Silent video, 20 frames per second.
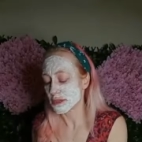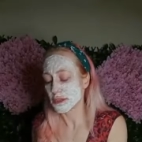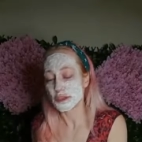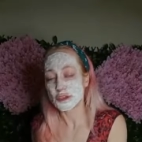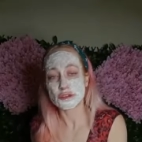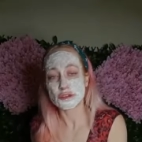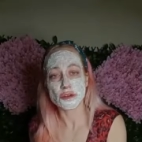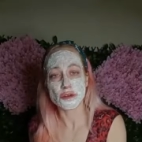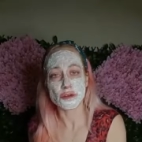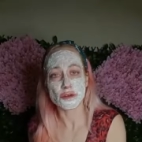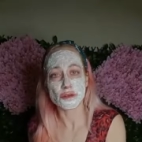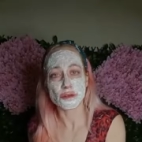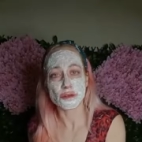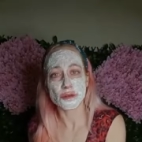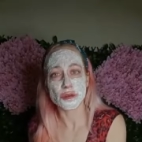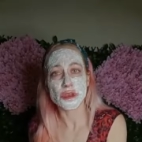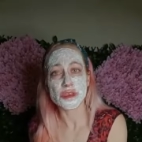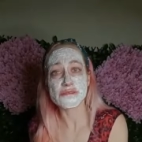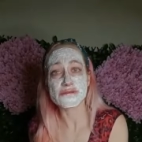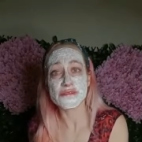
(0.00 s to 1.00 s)

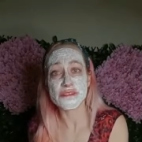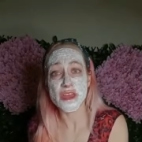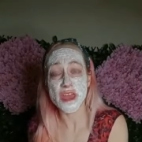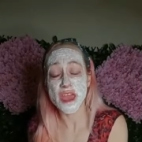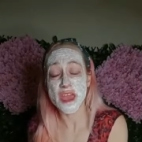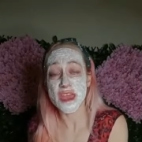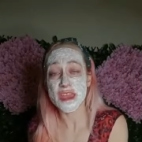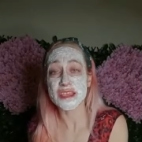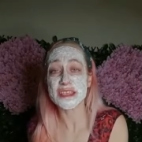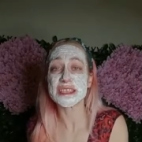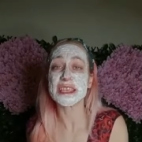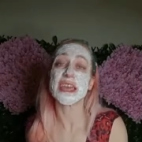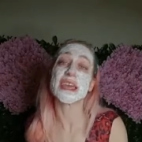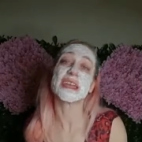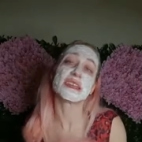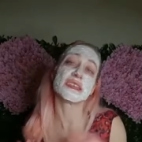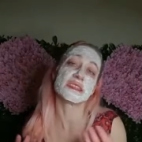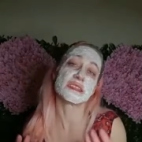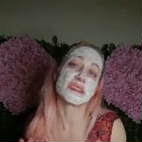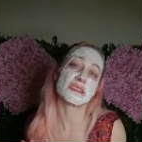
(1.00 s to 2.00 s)
So if there is
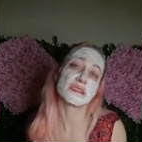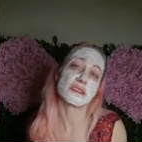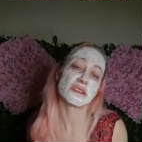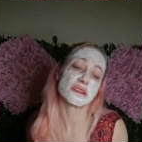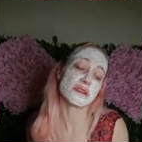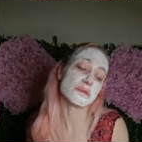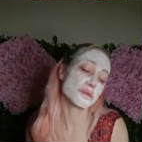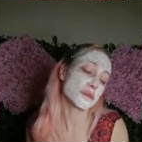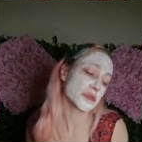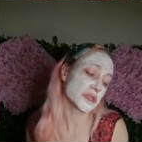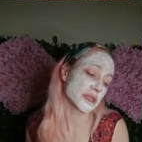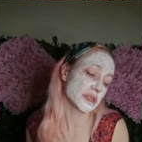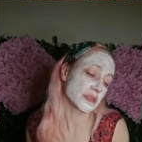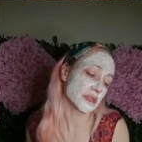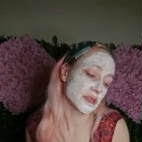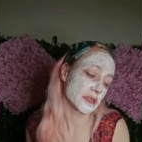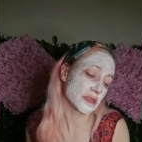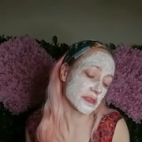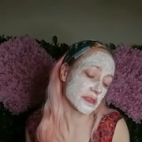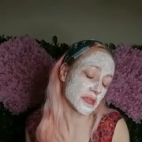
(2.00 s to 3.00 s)
anything in
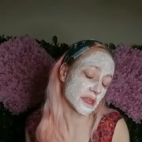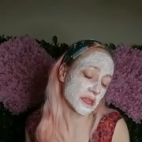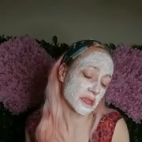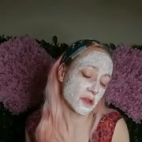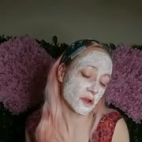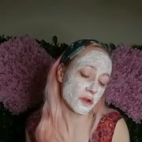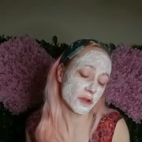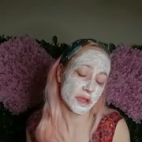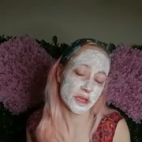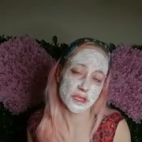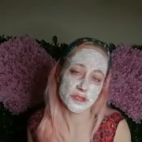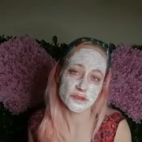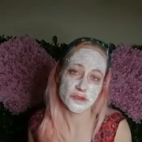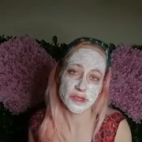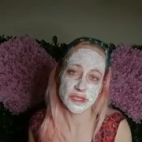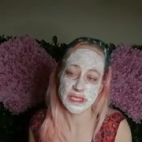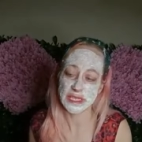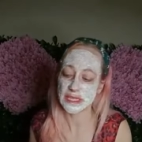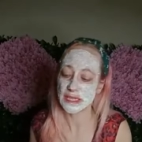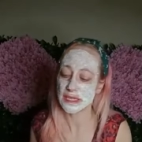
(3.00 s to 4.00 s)
particular that you're
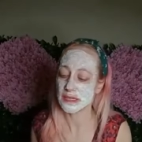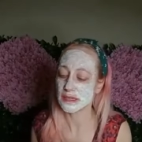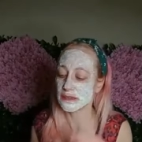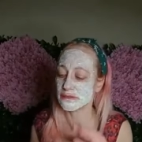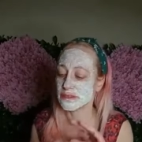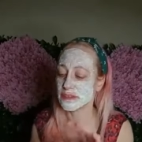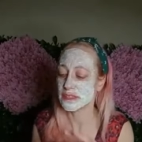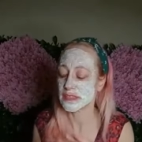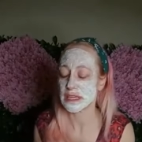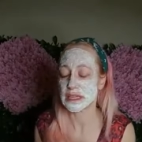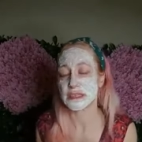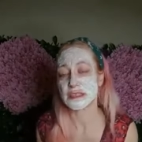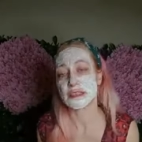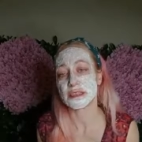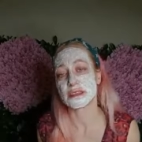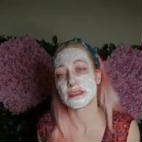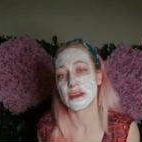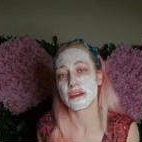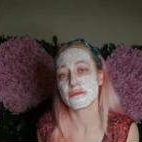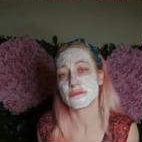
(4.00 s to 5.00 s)
interested in, if there's
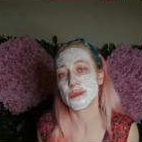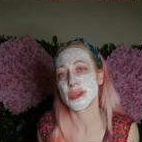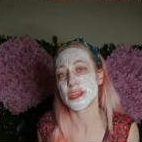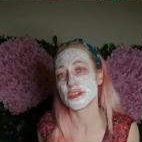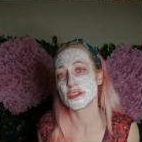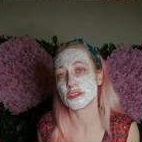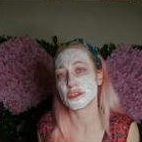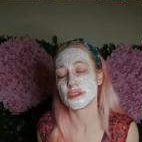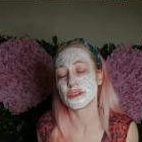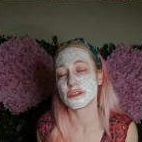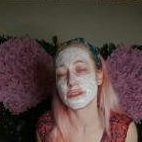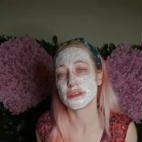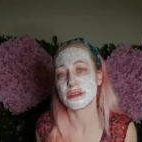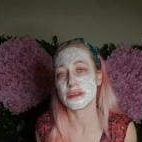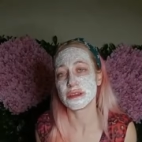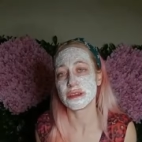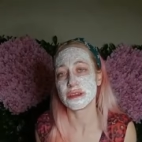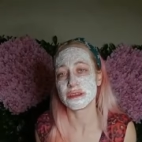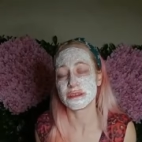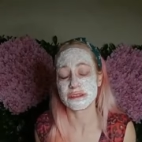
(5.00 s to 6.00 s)
anything that I've mentioned
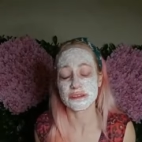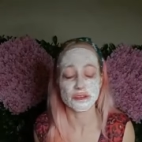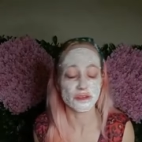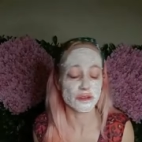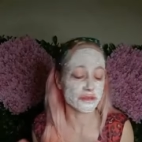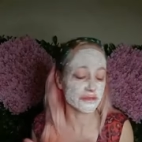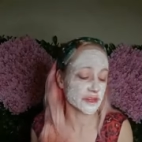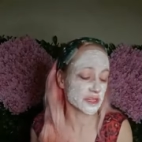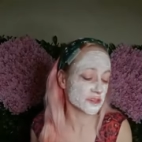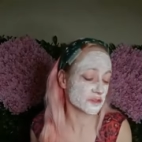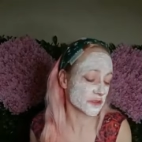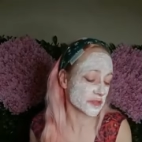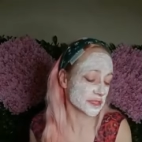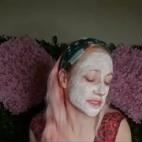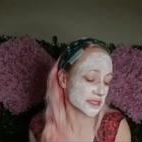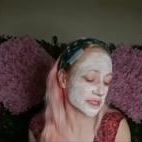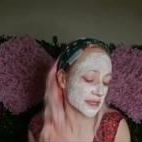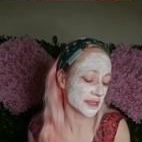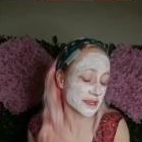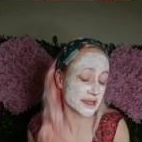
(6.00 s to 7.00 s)
that you're sort of
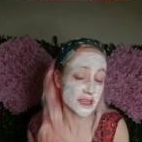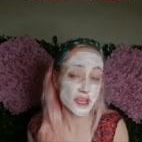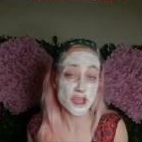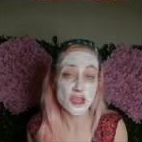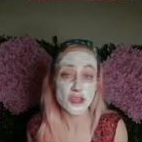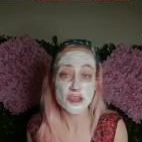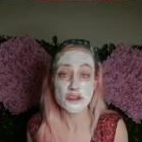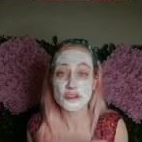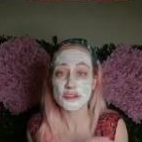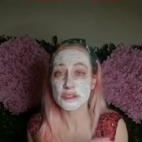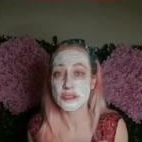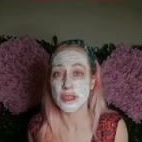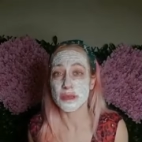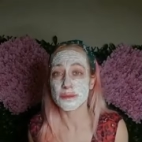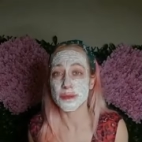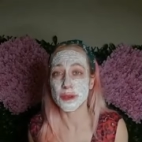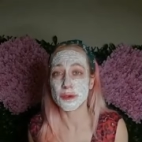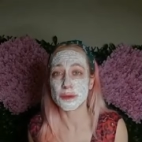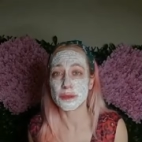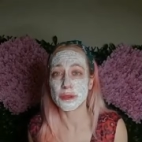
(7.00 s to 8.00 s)
interested in, just let
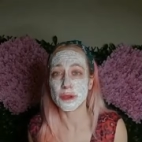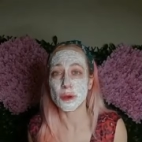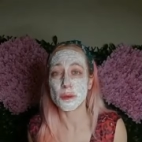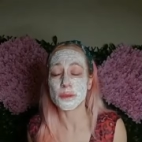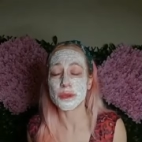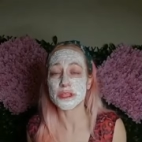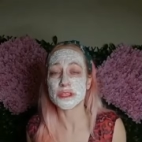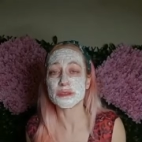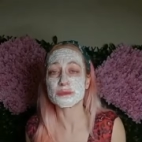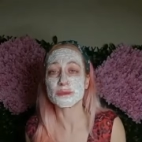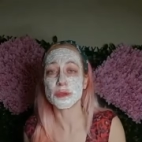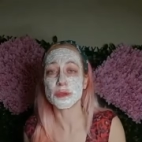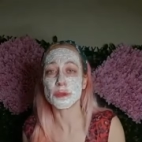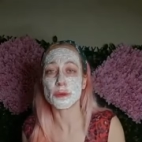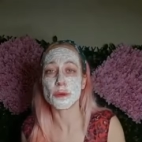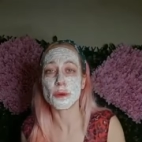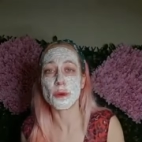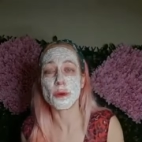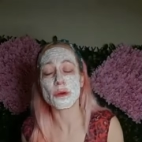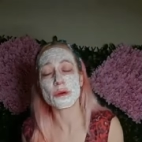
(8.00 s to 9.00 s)
me know in the comments
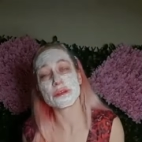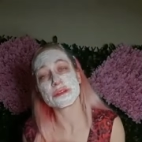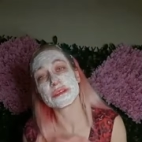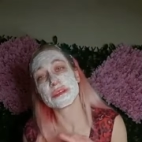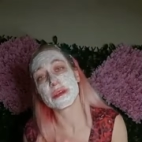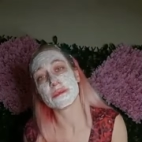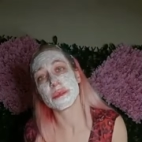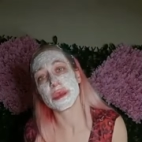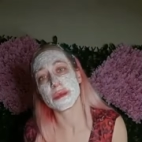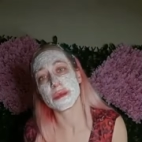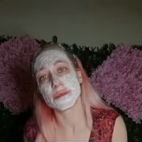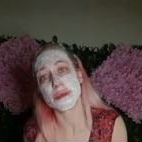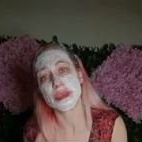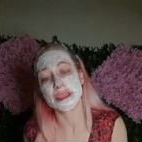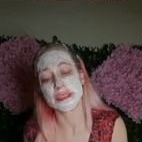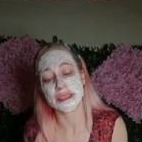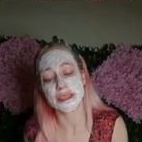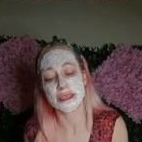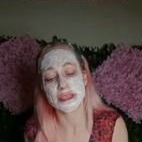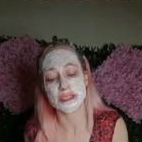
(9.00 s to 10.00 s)
below or send me a
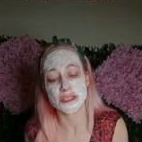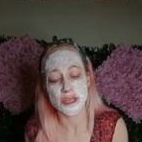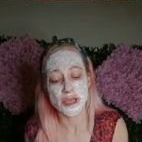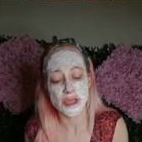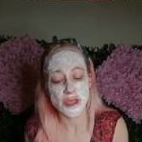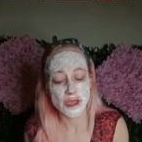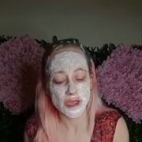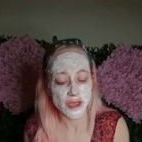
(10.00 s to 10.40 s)
message.